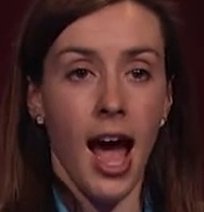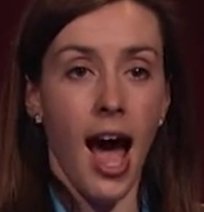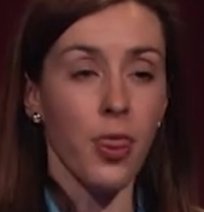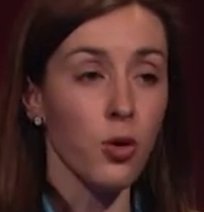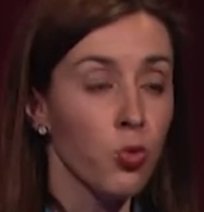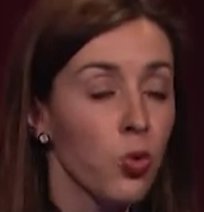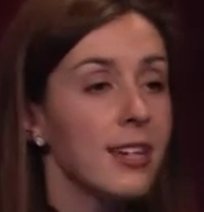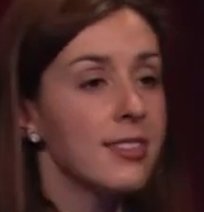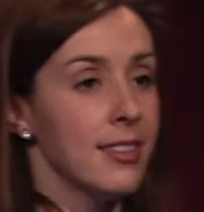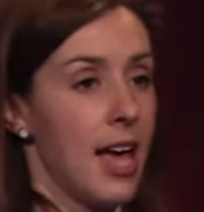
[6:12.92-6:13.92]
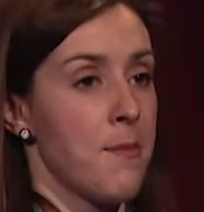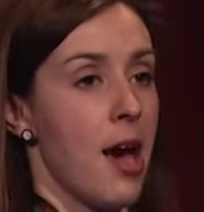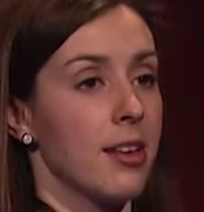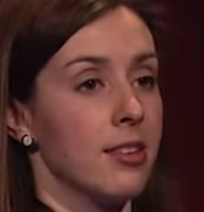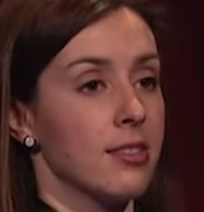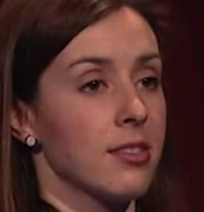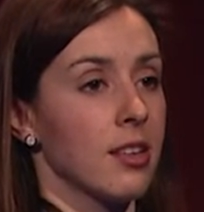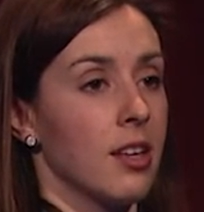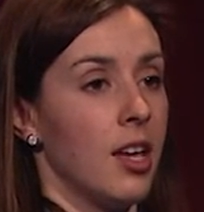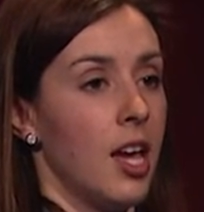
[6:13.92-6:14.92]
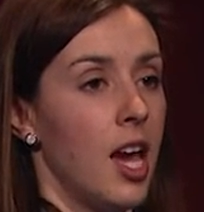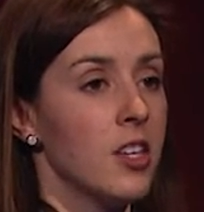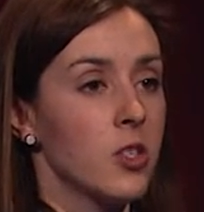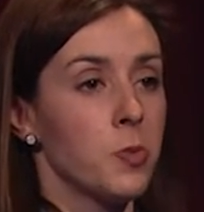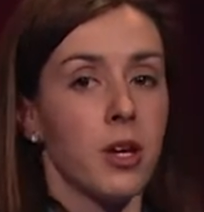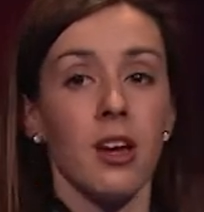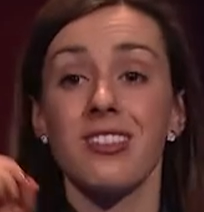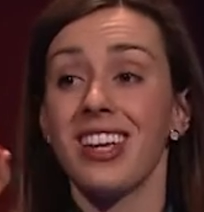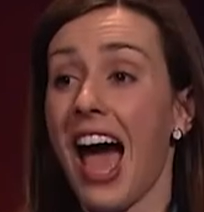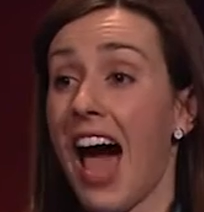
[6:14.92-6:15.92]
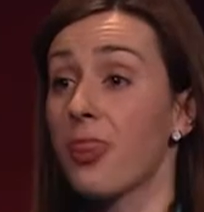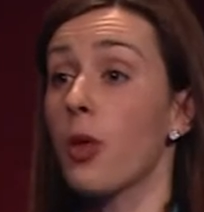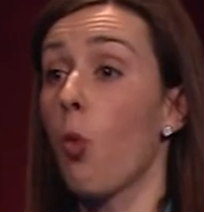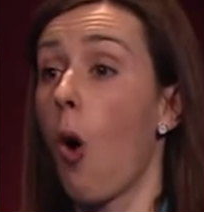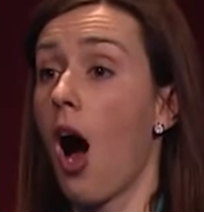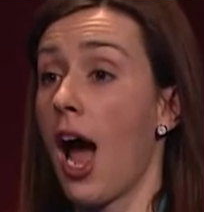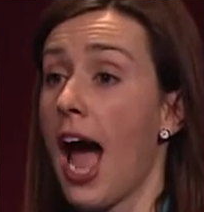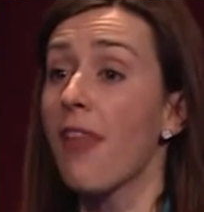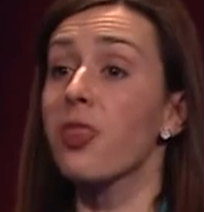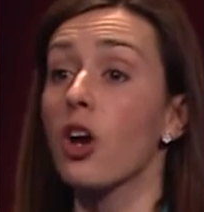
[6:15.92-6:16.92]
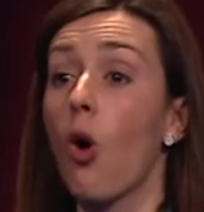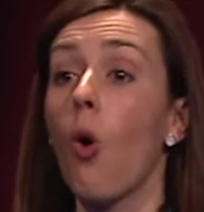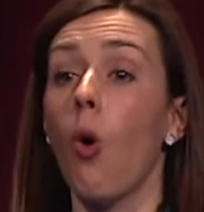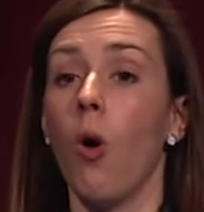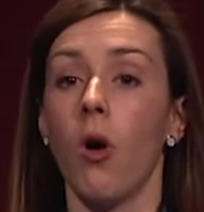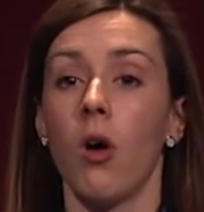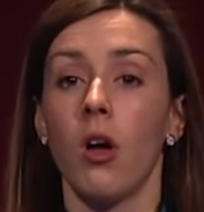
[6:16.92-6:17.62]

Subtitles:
And the reason that matters is it's because at the why, at the core,